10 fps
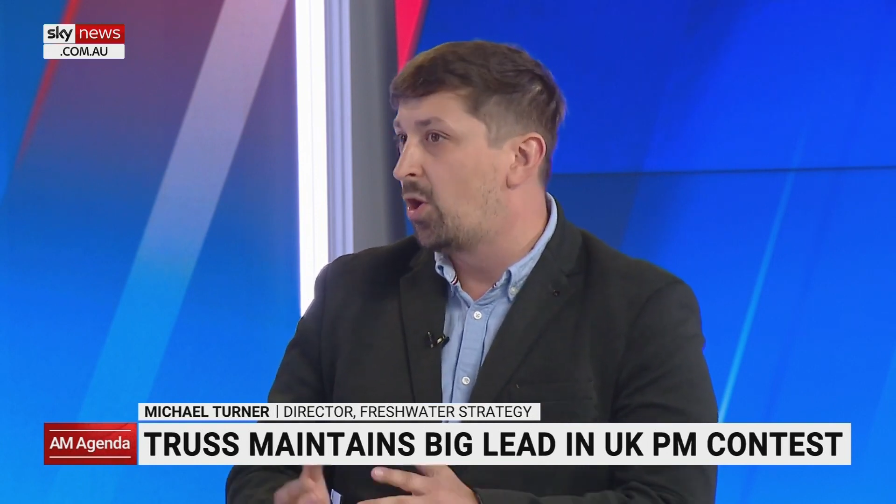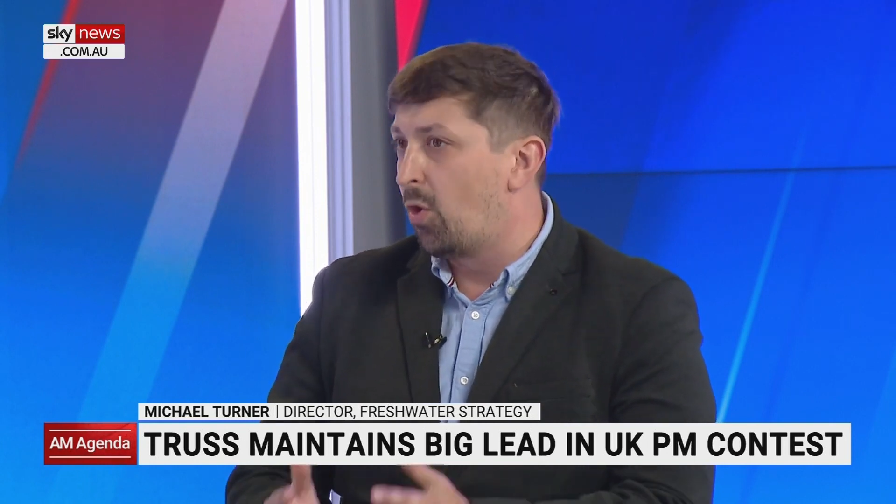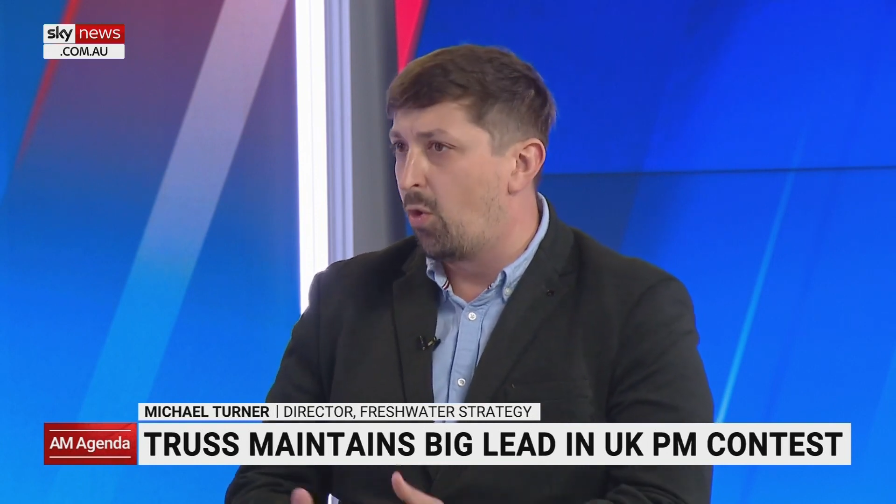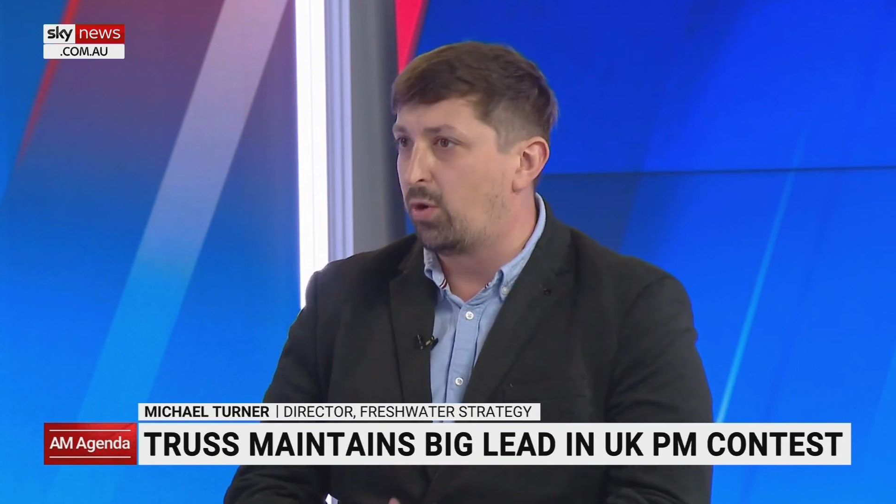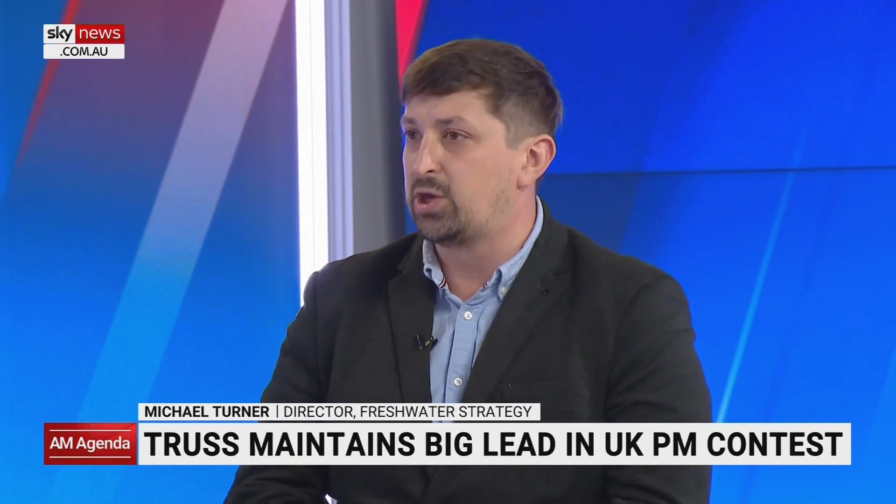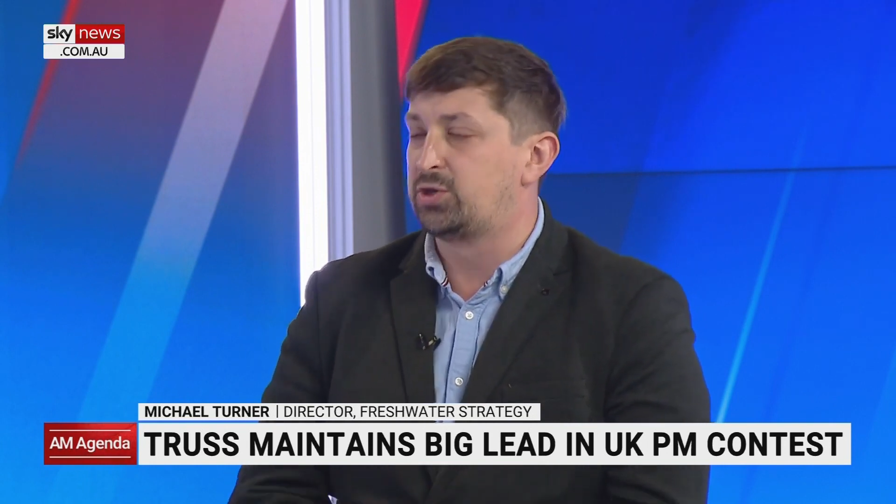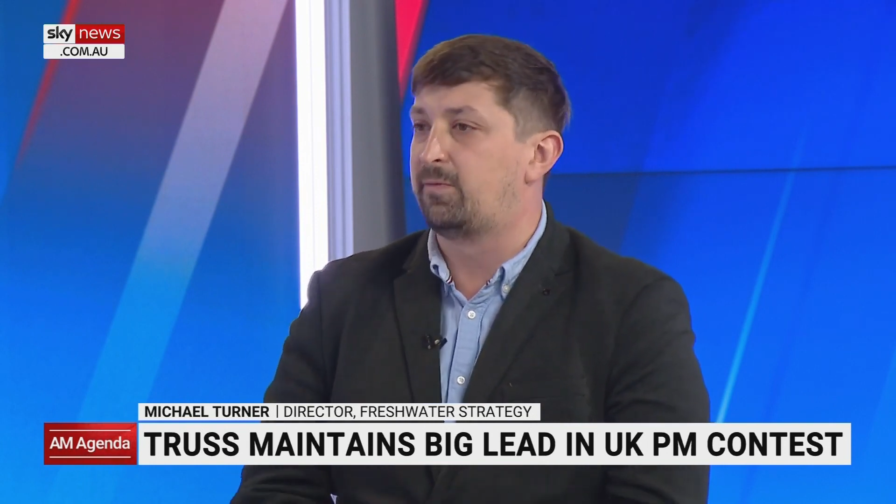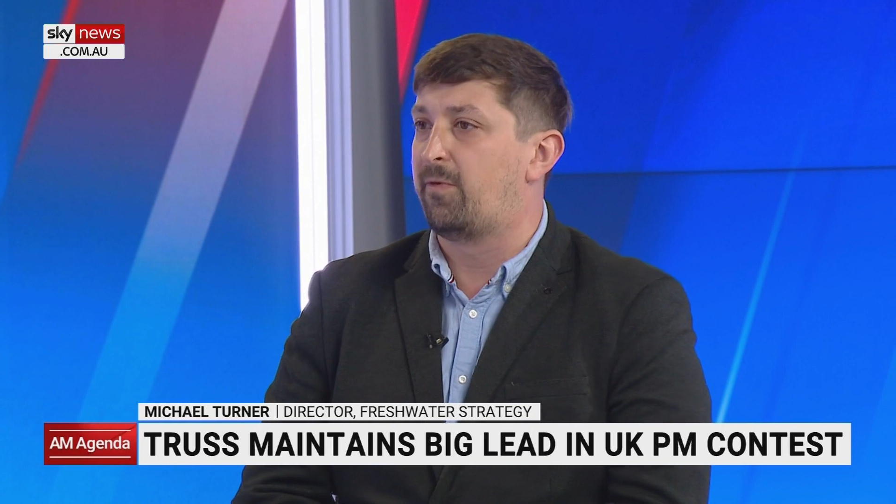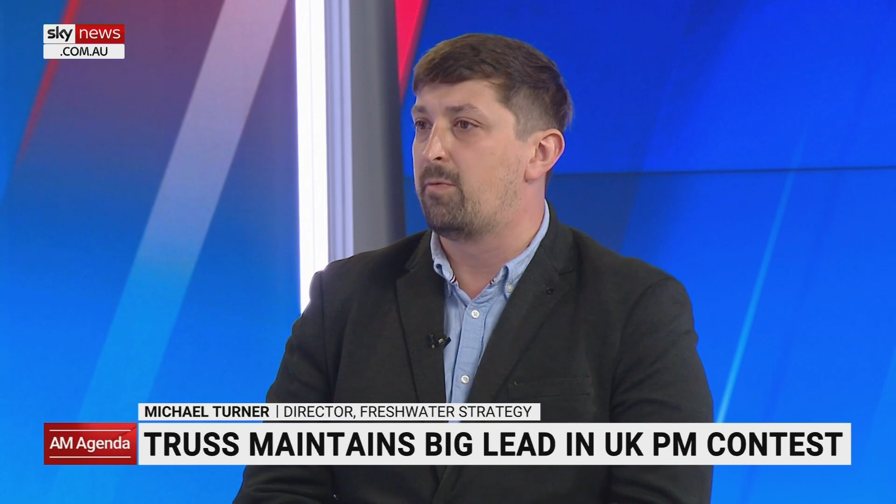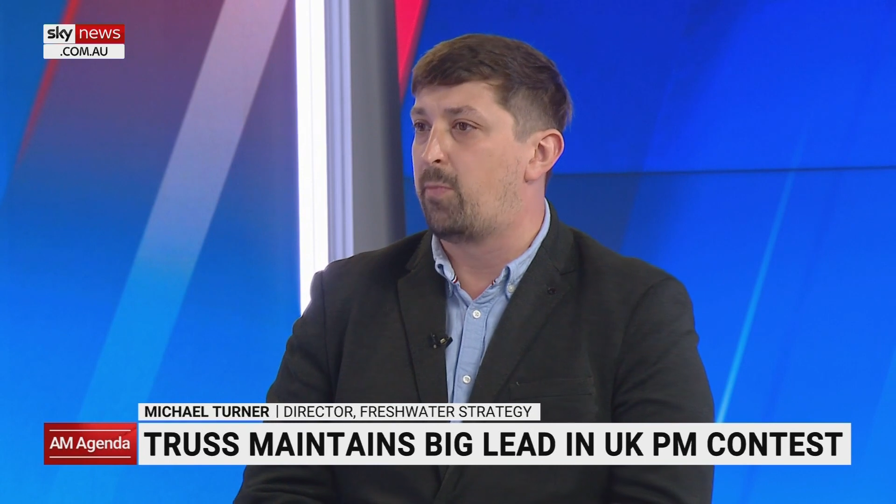hawkish on
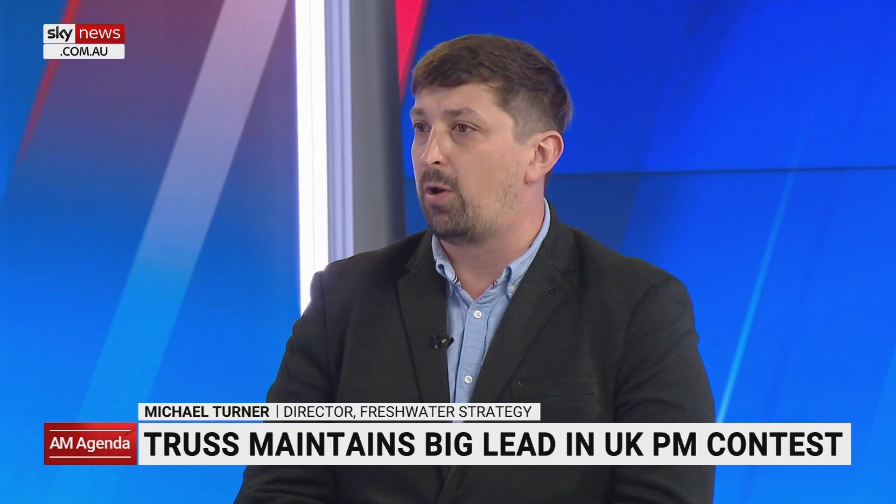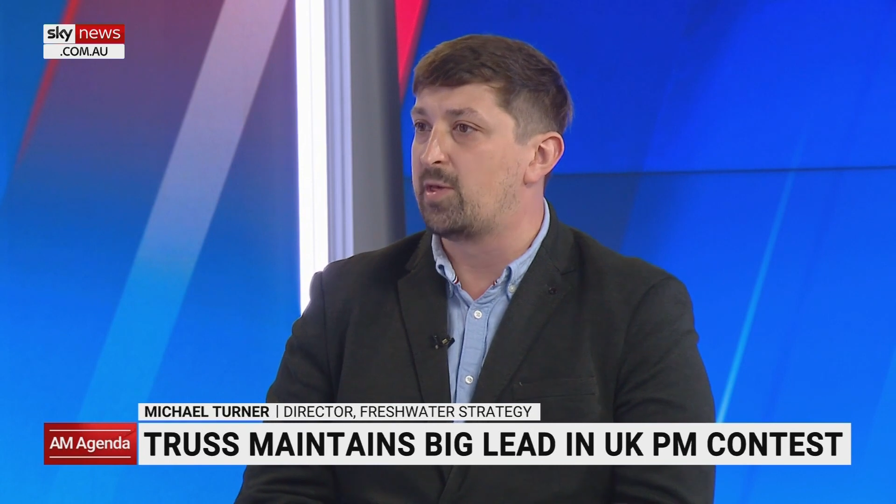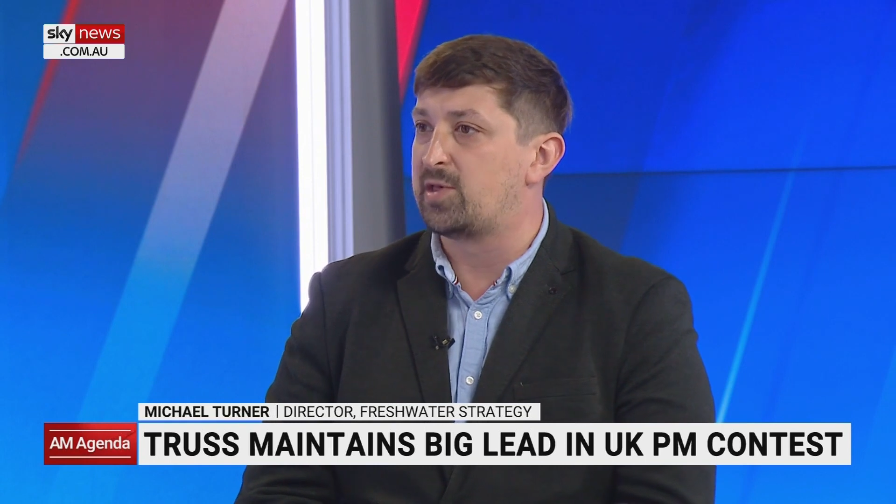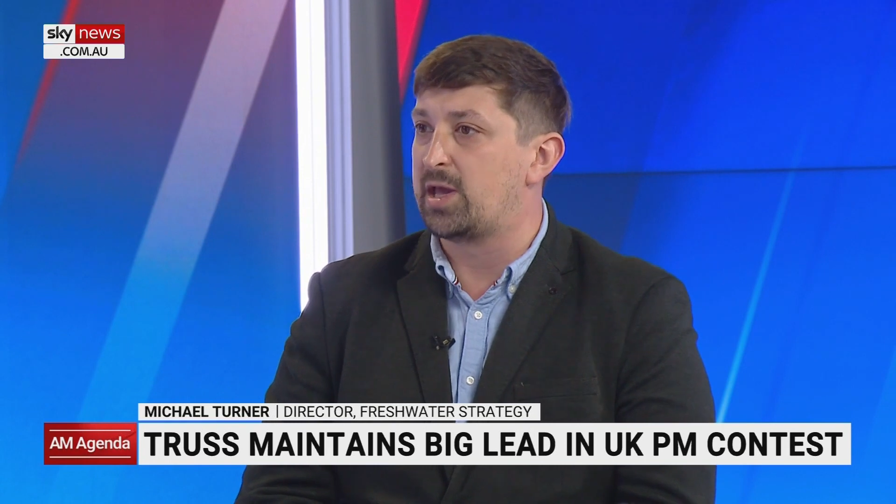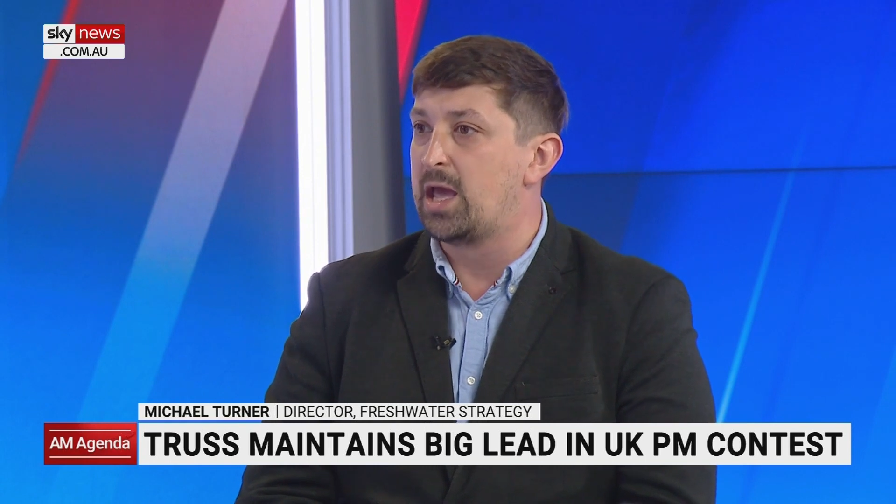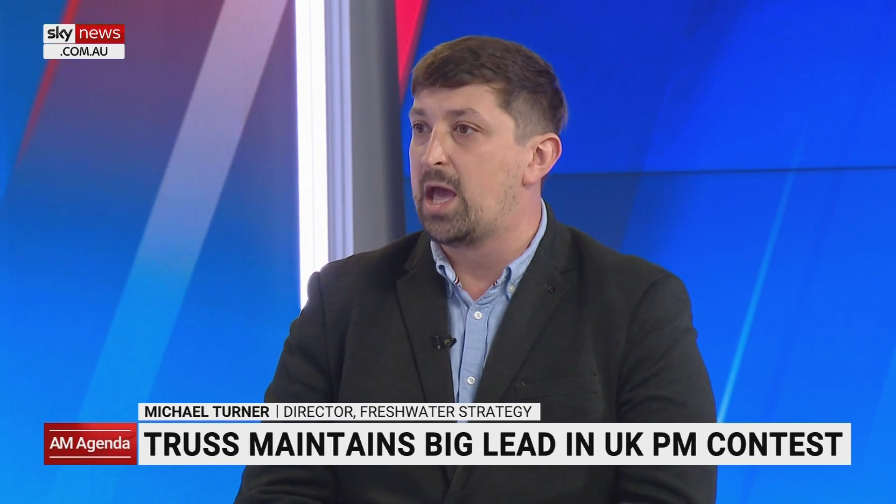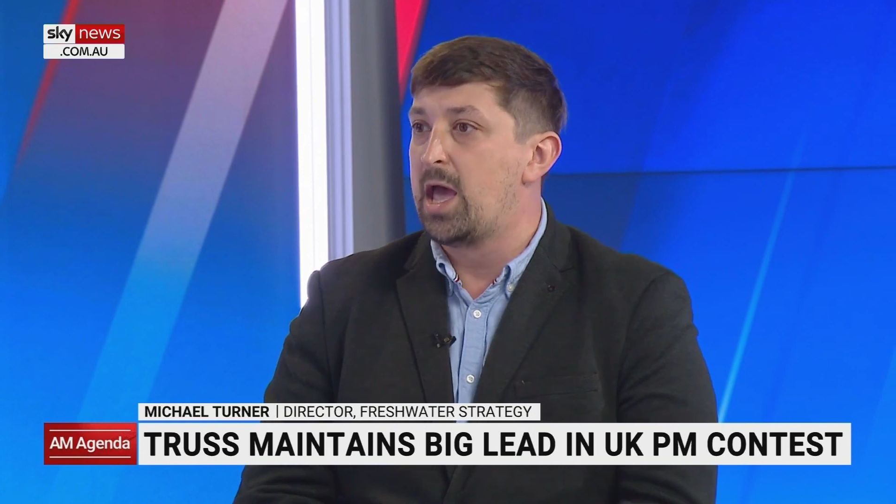foreign policy,